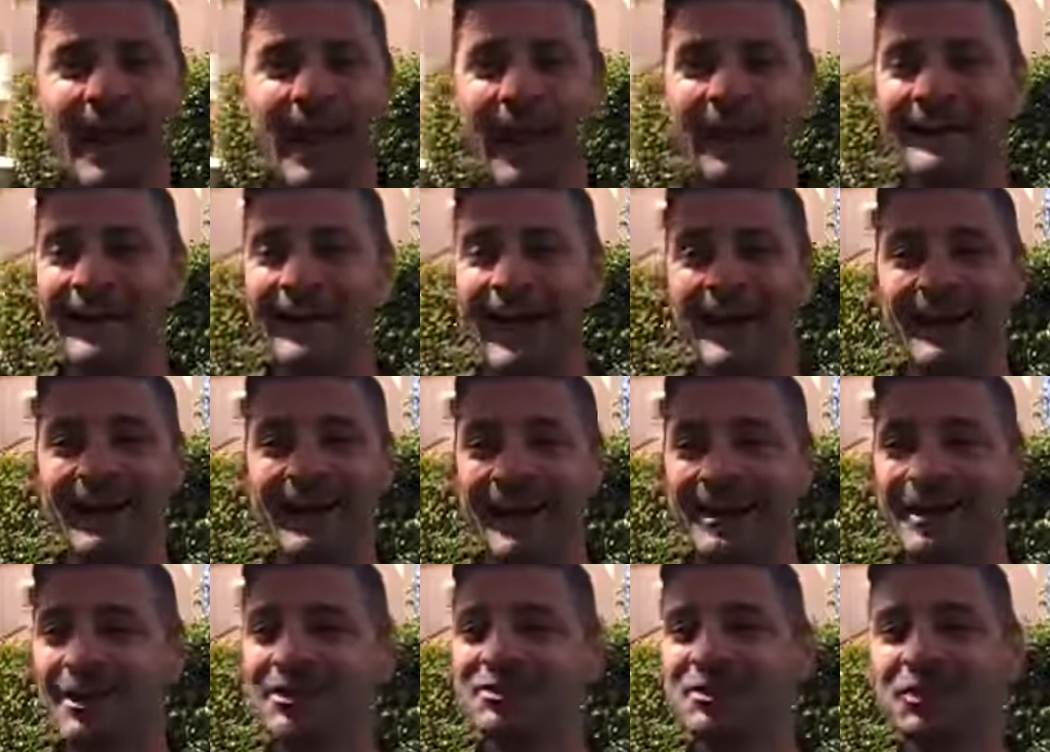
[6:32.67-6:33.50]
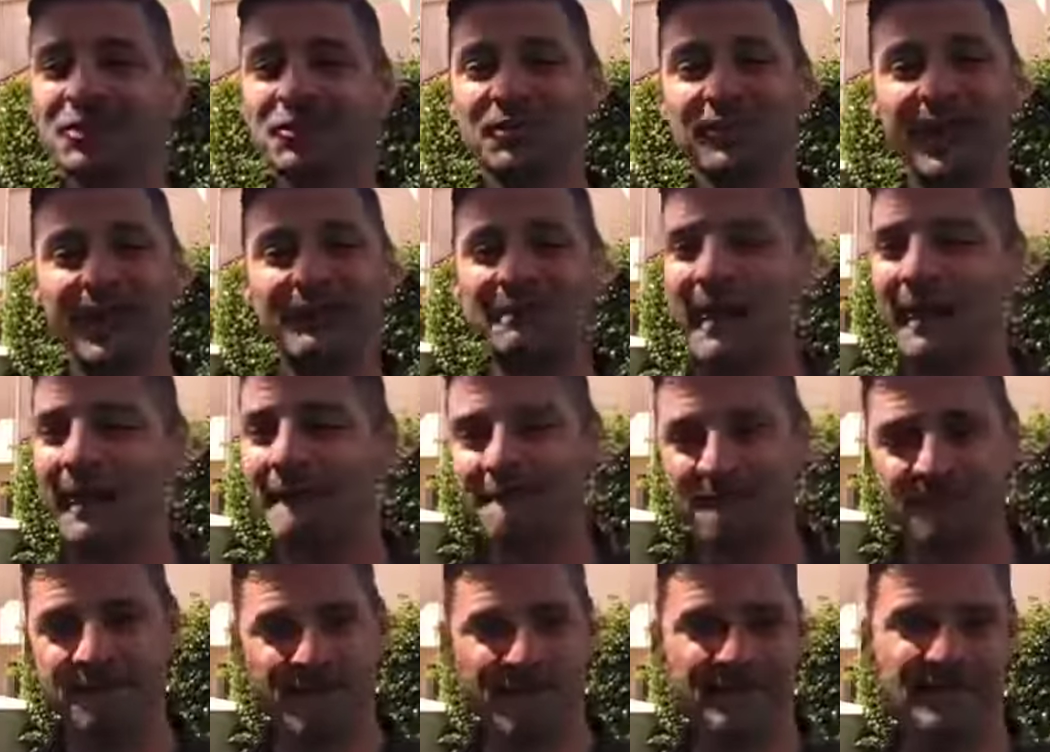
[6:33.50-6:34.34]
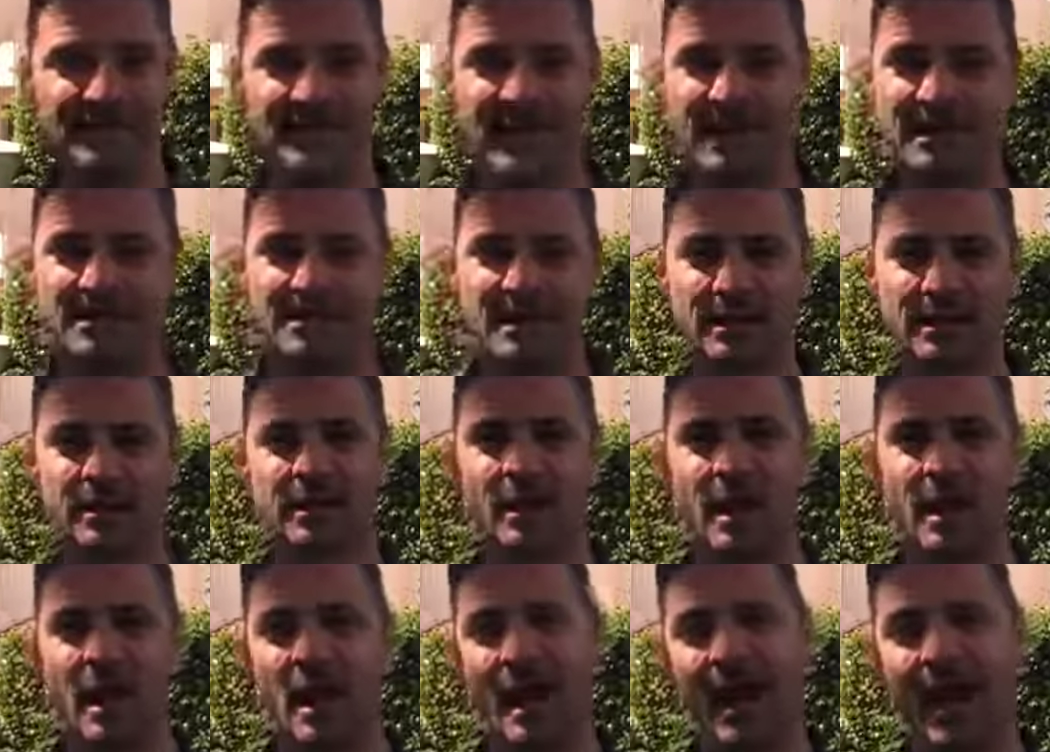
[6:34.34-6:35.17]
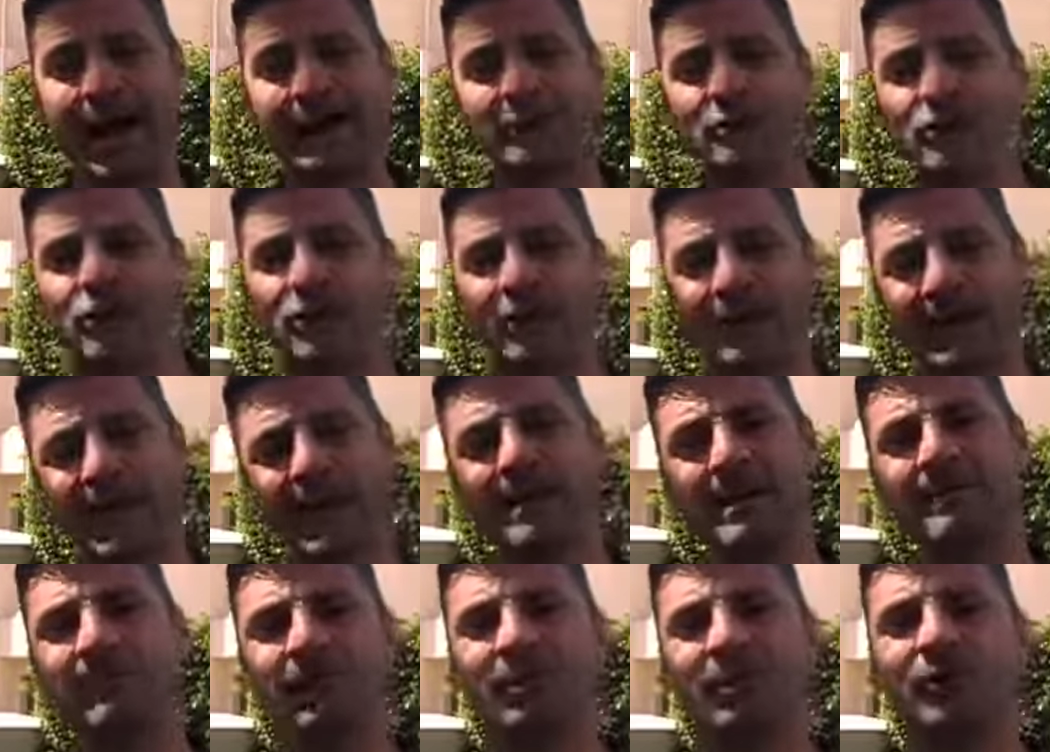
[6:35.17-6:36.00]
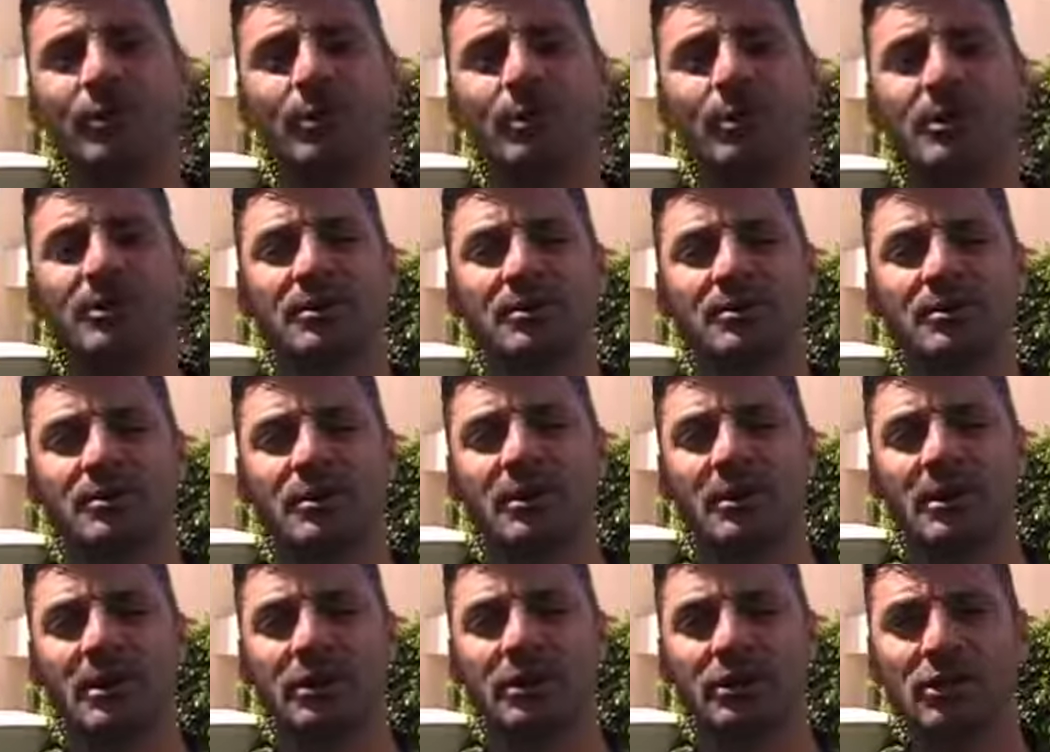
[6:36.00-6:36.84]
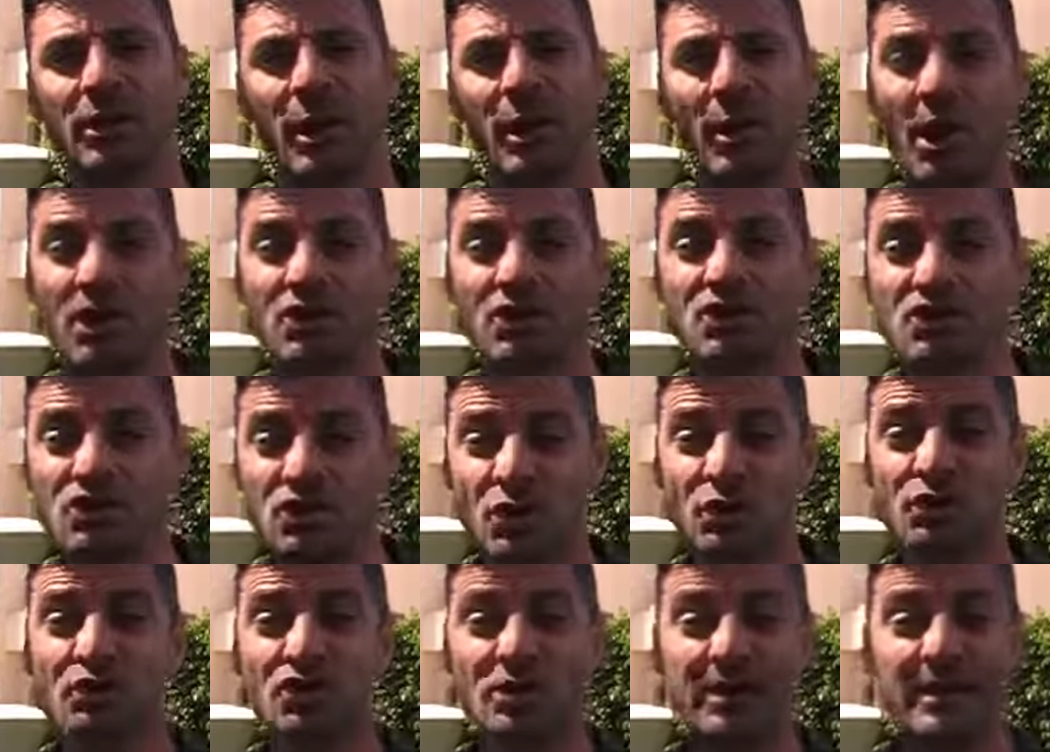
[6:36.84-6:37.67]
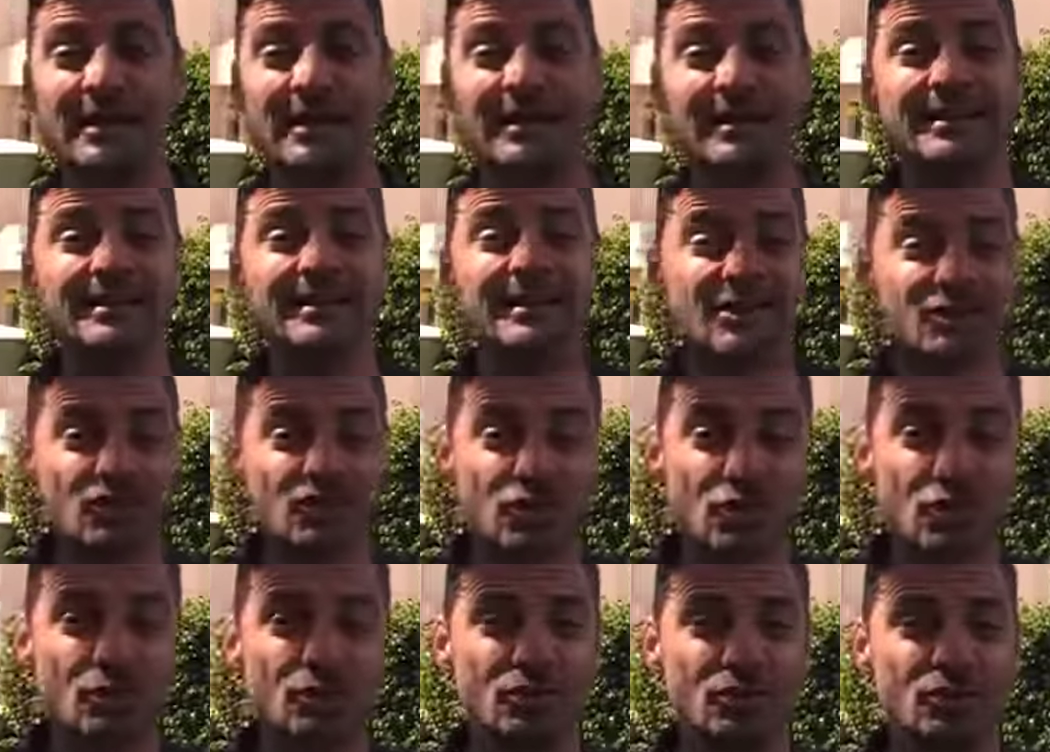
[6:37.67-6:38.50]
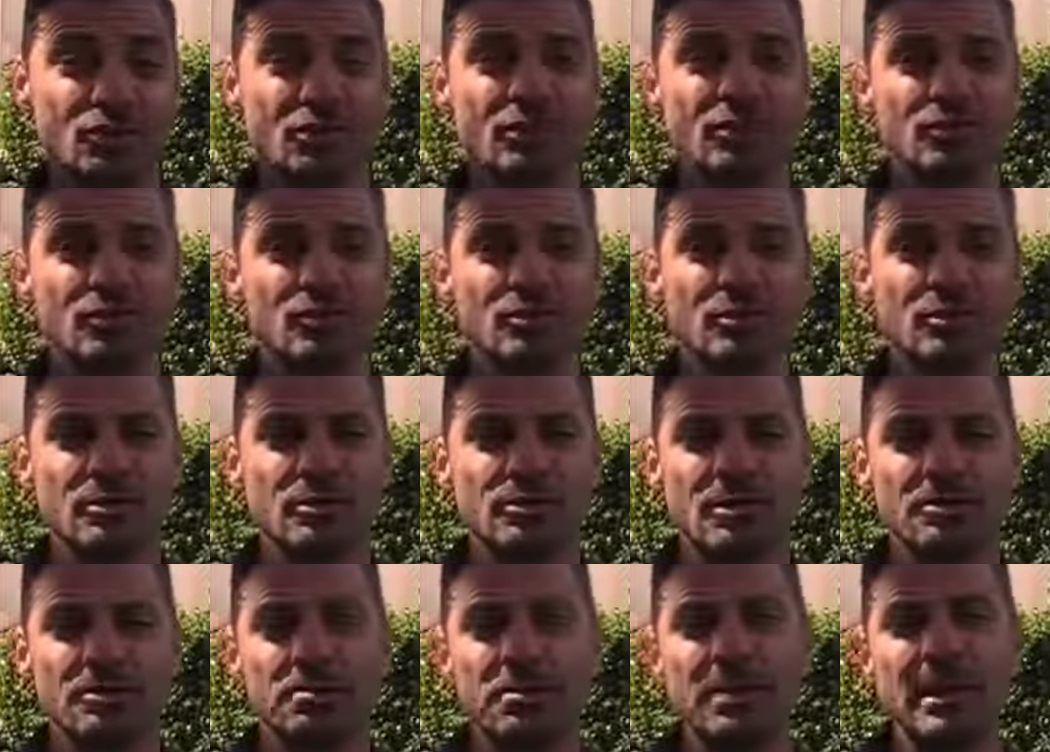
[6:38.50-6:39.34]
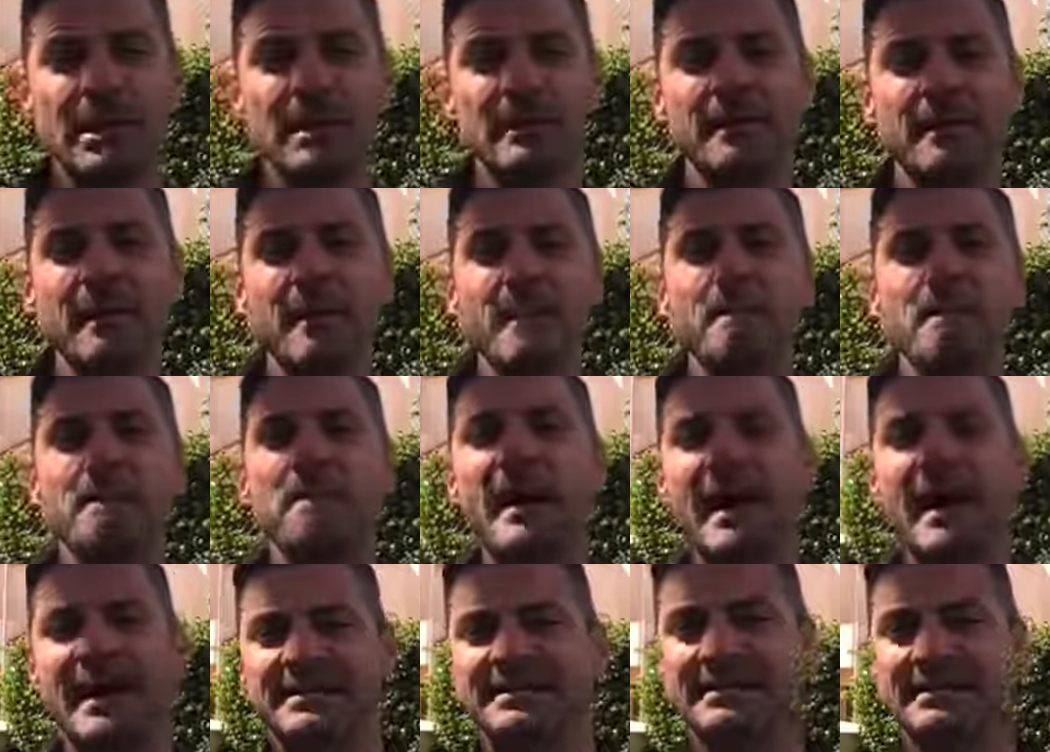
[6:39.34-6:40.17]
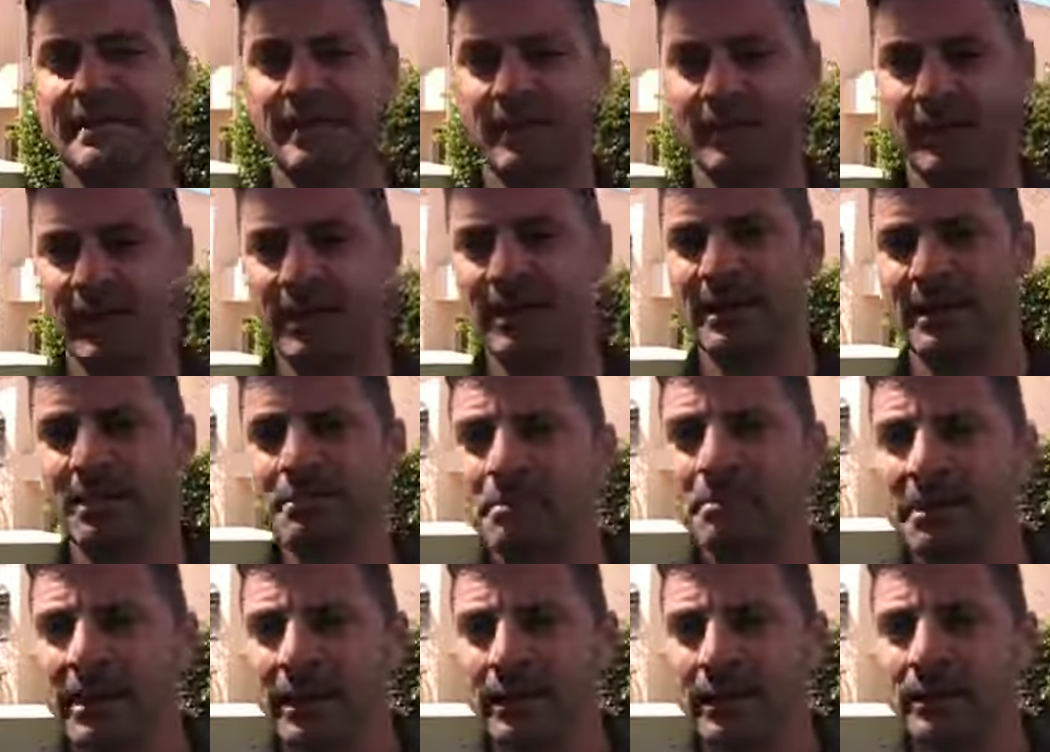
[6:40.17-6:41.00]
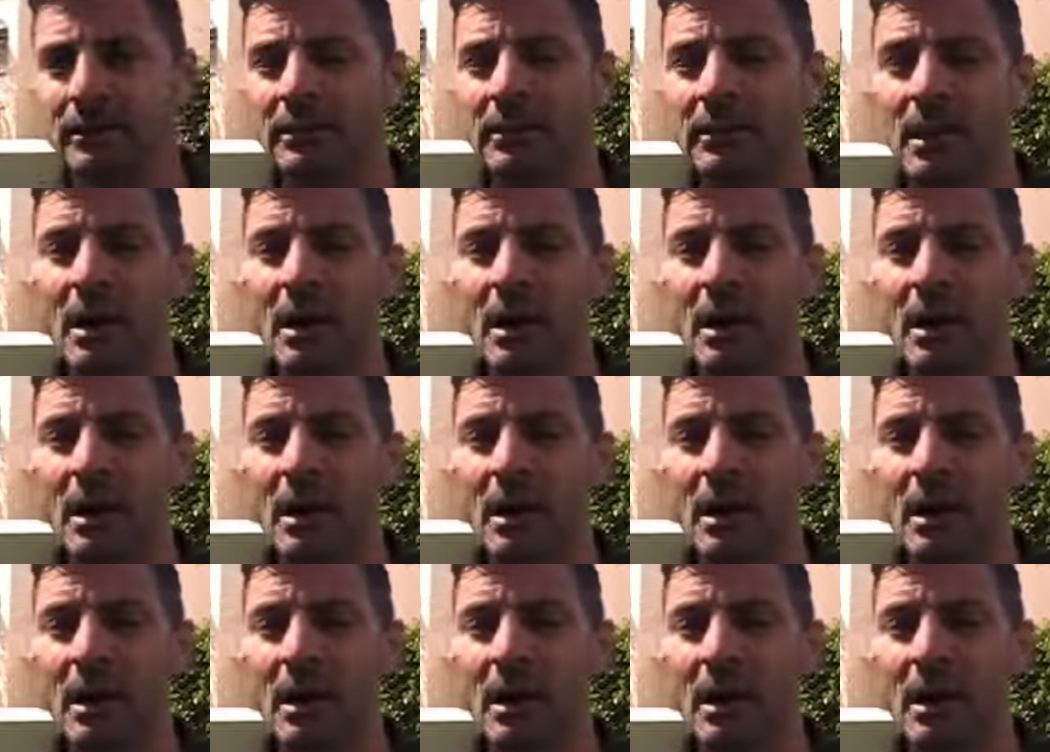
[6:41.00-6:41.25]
And I just found that fascinating, how you can influence, you know, and socially condition your children to be the best that they can be.